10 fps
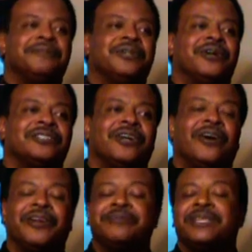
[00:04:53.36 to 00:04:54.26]
because
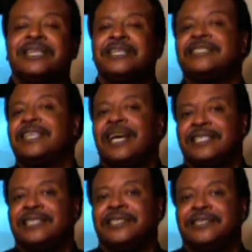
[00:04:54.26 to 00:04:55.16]
all the kids got
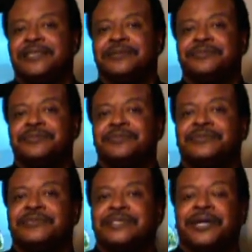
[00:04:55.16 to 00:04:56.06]
killed.
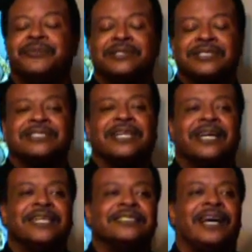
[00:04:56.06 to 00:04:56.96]
That was a
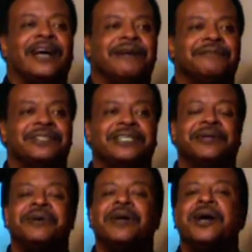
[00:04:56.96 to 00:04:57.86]
sad time for
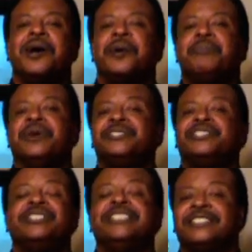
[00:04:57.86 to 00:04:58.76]
them. But
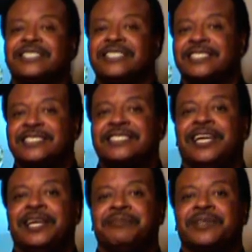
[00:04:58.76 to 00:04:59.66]
Jesus
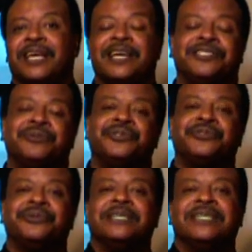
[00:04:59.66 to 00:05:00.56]
escaped, as it was
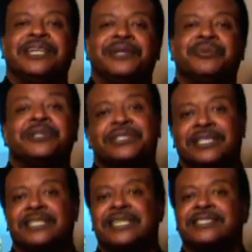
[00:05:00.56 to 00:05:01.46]
written that he was
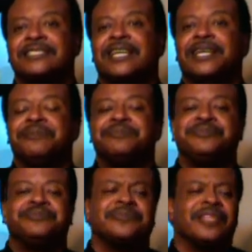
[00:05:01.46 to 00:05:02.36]
going to escape.
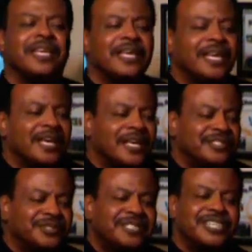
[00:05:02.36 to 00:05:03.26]

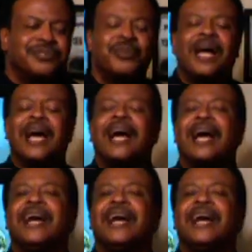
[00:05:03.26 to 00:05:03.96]
So that's why